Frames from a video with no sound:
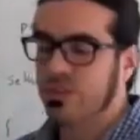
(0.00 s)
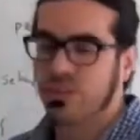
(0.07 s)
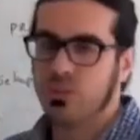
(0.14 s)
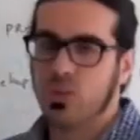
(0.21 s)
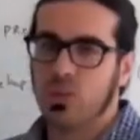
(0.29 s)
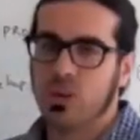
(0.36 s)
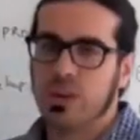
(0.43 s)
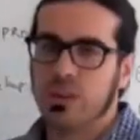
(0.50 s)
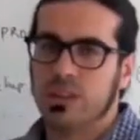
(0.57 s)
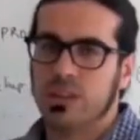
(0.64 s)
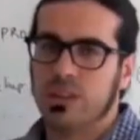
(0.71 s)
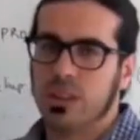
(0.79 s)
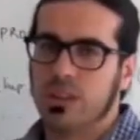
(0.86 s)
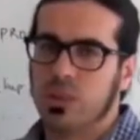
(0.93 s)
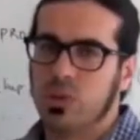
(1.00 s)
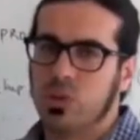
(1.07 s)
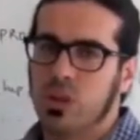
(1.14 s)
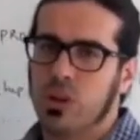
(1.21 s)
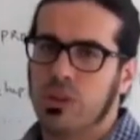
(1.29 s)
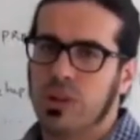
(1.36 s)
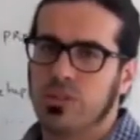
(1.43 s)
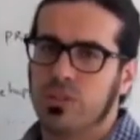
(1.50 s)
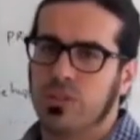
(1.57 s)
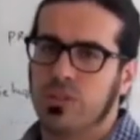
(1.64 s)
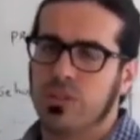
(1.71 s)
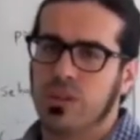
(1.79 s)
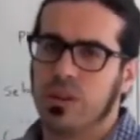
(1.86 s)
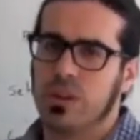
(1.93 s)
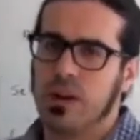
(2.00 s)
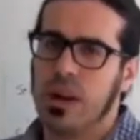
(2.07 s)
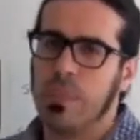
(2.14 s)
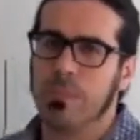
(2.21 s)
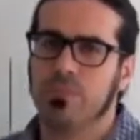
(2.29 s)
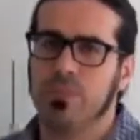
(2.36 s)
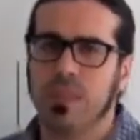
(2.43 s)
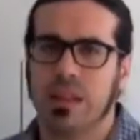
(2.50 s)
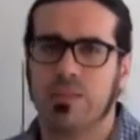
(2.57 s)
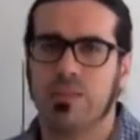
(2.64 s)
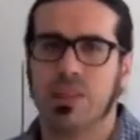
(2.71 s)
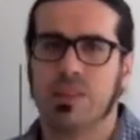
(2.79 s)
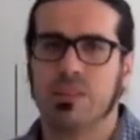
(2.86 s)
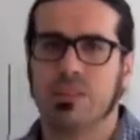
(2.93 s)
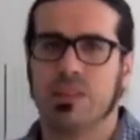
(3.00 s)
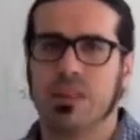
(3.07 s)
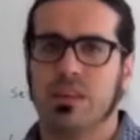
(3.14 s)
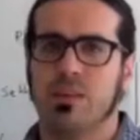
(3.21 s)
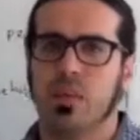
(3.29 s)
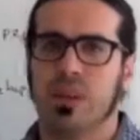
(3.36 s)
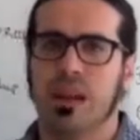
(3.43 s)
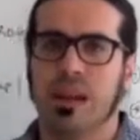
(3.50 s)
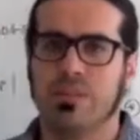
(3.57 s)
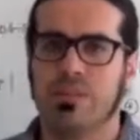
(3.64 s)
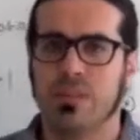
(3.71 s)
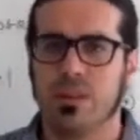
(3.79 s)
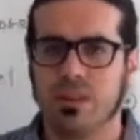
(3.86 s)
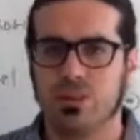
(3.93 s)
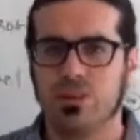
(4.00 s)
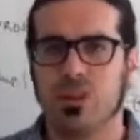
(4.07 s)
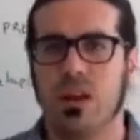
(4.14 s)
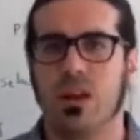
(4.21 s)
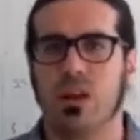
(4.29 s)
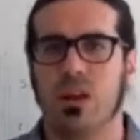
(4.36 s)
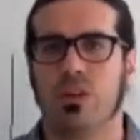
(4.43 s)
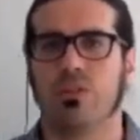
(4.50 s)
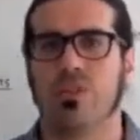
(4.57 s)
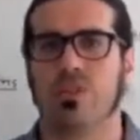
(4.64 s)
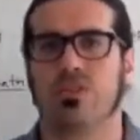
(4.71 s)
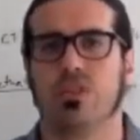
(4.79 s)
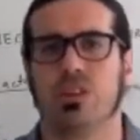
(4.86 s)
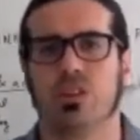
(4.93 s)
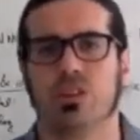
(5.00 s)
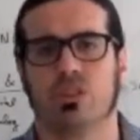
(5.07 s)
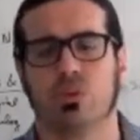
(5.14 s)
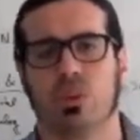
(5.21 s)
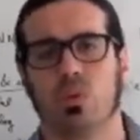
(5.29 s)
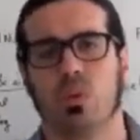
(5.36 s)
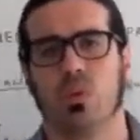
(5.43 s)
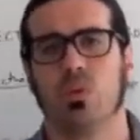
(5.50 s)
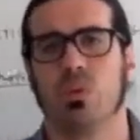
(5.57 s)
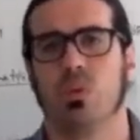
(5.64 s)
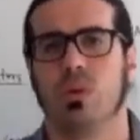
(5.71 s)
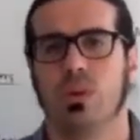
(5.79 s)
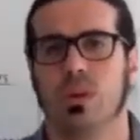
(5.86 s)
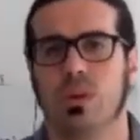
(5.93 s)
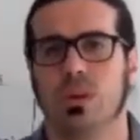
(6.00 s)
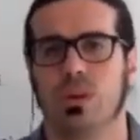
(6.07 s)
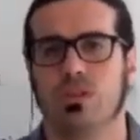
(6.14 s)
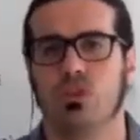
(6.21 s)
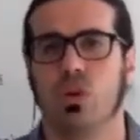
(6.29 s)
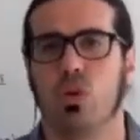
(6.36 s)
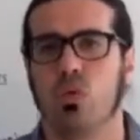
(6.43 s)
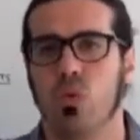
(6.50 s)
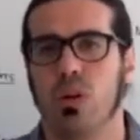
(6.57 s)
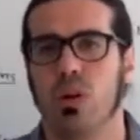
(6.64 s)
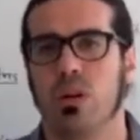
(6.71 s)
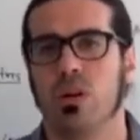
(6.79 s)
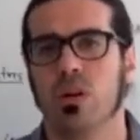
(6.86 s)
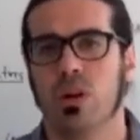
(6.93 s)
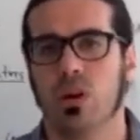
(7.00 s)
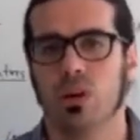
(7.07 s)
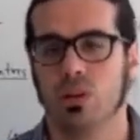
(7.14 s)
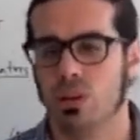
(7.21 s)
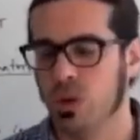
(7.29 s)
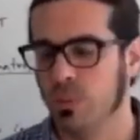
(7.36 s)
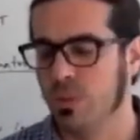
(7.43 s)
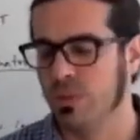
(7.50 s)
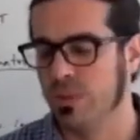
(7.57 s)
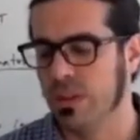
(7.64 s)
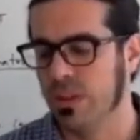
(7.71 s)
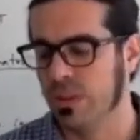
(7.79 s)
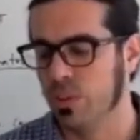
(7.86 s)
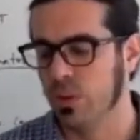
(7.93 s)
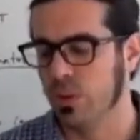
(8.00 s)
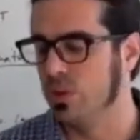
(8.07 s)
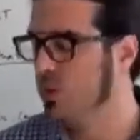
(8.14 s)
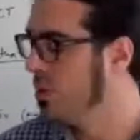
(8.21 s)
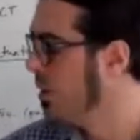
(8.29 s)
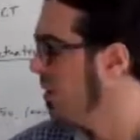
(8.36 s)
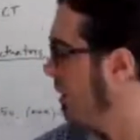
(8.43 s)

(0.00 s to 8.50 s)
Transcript: of storage and 2 kilobytes of RAM. That means that we have a lot of restrictions when we do our software on the top of the Arduino.